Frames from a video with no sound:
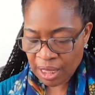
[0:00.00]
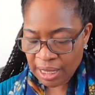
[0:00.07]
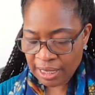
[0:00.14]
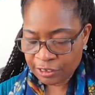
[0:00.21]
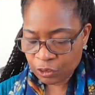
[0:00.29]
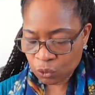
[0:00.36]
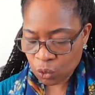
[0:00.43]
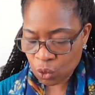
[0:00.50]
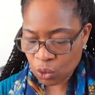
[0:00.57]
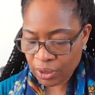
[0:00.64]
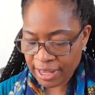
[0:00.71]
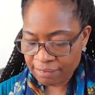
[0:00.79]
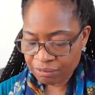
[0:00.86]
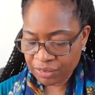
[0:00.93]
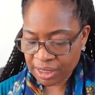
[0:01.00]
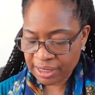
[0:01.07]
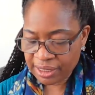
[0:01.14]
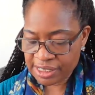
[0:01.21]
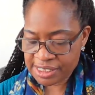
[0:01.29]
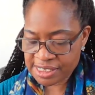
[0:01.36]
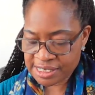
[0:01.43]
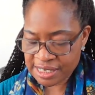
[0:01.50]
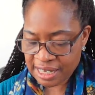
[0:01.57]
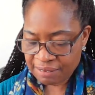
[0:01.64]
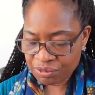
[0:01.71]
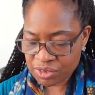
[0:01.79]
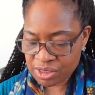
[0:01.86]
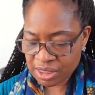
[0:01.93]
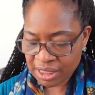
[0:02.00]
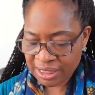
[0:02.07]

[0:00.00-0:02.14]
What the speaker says: And whoever is left